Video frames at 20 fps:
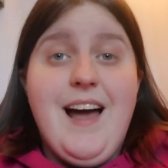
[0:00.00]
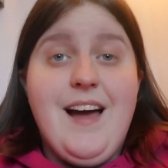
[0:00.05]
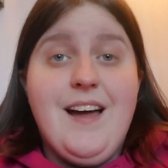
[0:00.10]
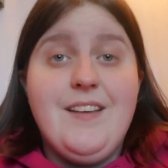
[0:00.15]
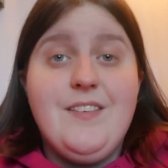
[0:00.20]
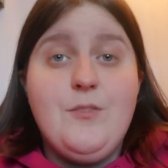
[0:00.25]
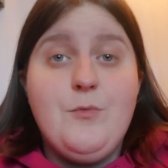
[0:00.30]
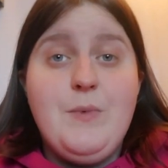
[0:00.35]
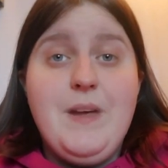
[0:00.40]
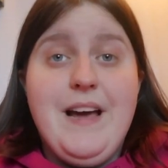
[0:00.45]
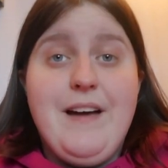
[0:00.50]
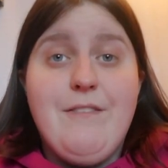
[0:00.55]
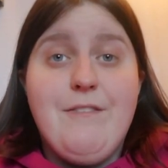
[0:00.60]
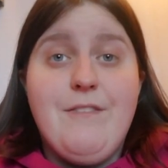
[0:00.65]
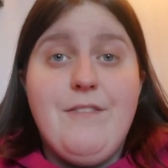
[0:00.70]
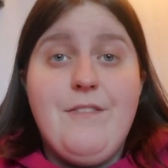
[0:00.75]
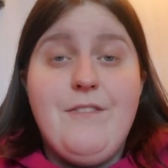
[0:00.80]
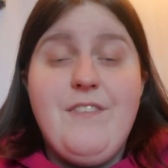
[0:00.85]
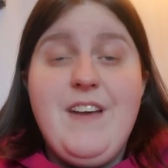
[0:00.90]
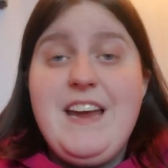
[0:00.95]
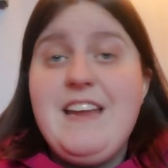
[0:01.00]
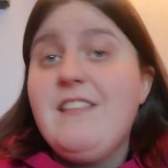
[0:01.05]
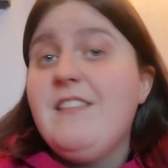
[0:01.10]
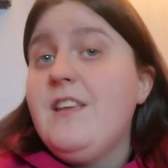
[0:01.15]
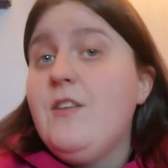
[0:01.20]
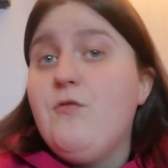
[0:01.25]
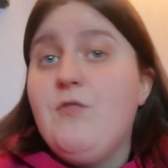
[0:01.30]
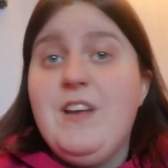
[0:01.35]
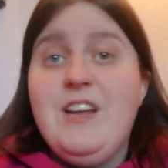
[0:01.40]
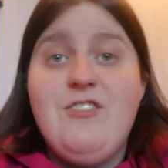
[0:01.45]
and we have
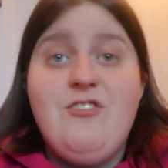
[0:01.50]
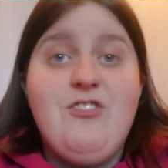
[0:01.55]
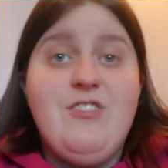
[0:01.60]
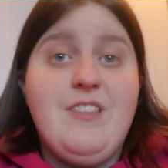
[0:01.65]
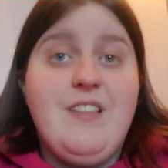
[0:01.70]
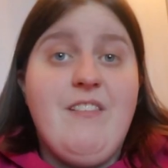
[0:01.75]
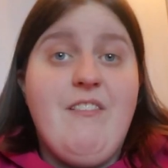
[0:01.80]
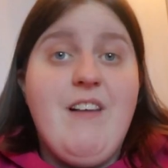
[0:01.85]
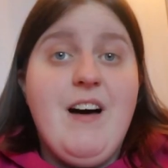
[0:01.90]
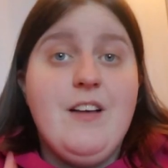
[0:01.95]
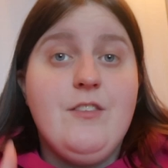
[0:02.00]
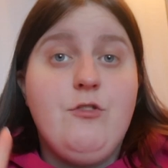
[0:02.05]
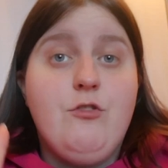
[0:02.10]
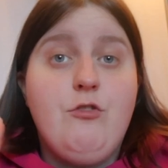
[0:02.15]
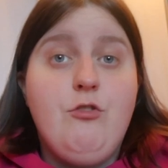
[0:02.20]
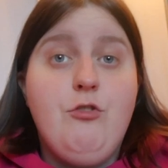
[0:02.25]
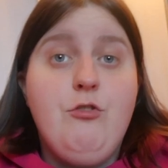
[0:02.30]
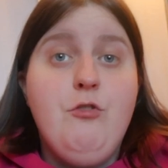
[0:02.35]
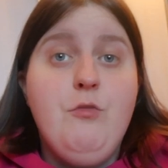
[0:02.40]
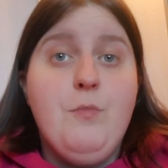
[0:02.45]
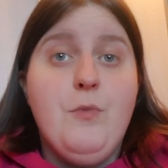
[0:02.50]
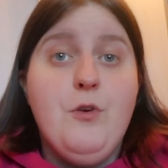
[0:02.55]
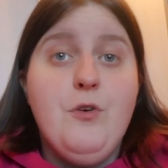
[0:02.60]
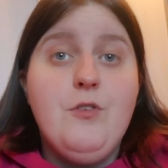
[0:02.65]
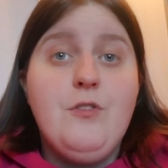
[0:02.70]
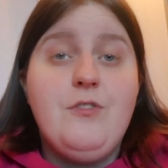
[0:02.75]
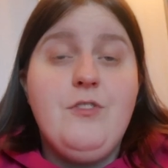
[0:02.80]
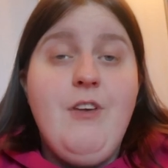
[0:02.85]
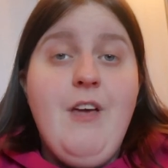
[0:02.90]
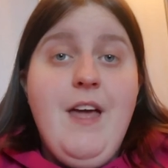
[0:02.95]
finally reached the last 2
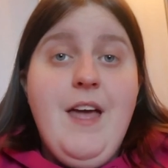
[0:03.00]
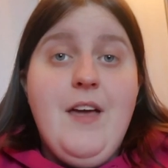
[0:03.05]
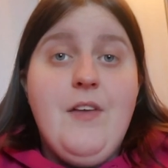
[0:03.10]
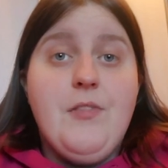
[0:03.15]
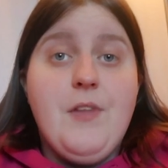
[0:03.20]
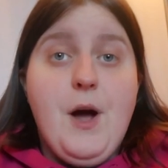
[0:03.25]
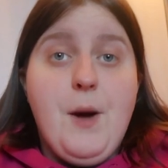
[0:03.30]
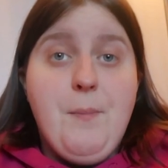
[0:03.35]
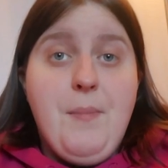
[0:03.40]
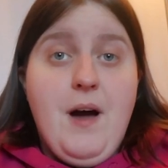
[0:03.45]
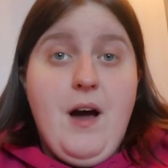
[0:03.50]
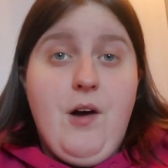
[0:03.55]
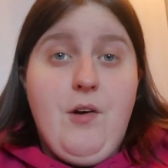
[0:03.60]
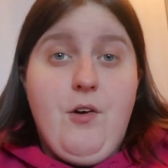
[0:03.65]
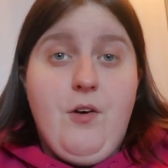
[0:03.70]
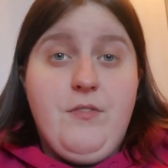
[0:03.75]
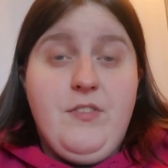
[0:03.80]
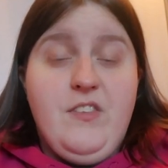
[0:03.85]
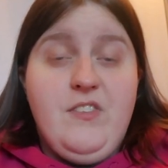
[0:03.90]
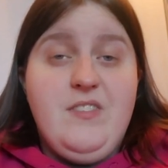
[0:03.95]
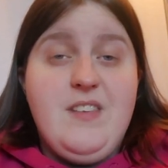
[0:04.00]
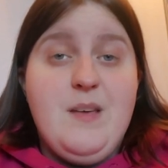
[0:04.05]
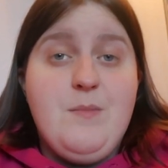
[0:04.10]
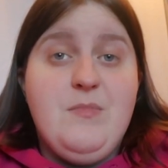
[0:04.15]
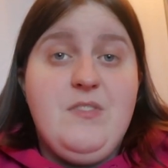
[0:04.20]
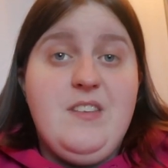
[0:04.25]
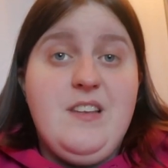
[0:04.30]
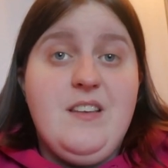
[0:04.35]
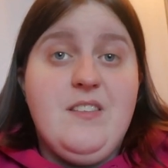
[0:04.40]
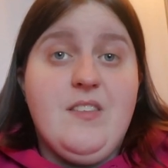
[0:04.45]
books that are part of the
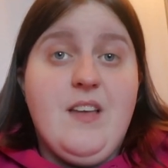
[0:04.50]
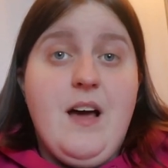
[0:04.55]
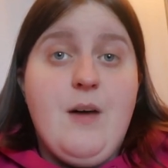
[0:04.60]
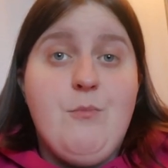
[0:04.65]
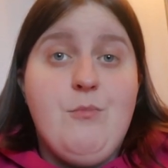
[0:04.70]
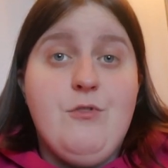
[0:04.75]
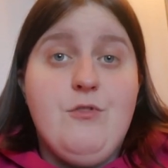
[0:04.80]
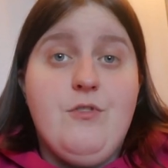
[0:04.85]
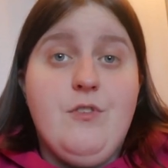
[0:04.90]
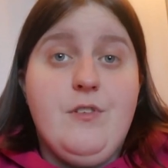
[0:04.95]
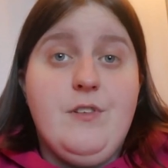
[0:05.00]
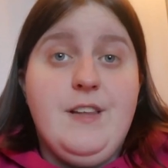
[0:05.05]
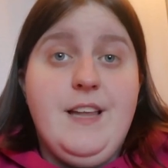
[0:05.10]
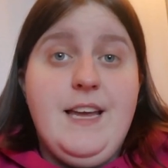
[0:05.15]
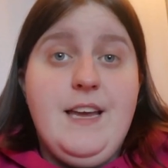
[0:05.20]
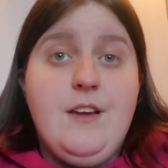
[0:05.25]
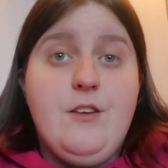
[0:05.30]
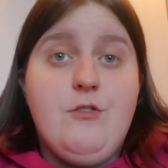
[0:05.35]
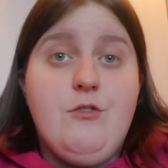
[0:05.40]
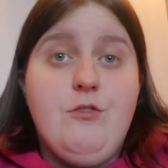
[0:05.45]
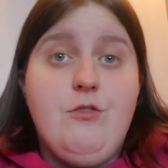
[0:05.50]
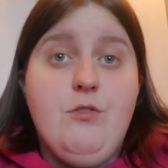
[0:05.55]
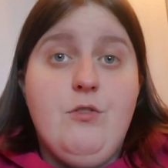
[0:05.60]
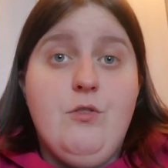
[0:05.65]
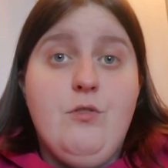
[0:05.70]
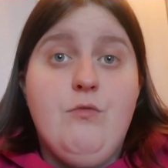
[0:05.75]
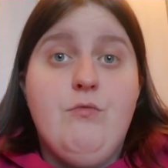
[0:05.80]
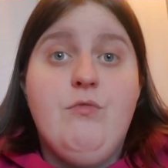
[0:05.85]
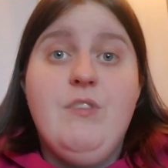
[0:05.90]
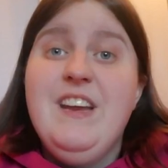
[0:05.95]
same series that I would like
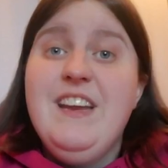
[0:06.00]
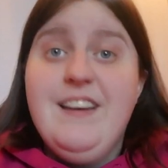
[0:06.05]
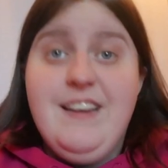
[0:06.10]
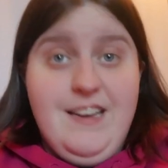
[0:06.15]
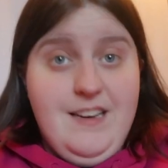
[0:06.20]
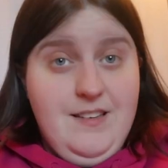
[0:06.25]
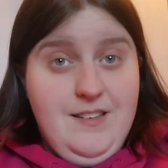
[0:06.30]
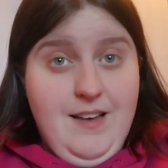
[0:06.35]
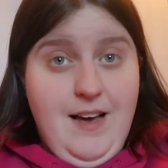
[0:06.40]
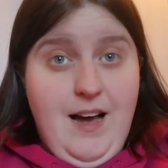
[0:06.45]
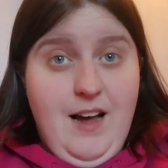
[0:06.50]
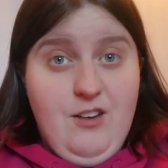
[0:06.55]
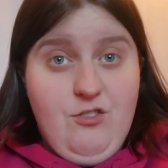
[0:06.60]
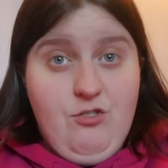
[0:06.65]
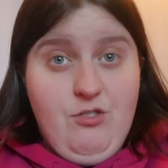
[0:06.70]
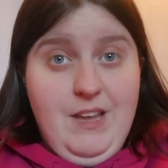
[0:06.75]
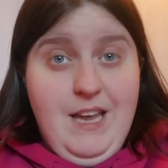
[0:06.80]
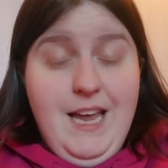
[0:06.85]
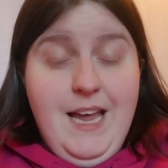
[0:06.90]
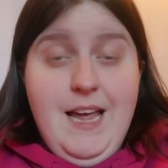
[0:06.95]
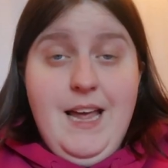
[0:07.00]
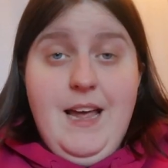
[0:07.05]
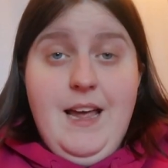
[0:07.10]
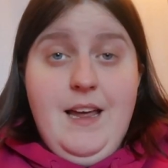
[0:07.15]
to reread actually.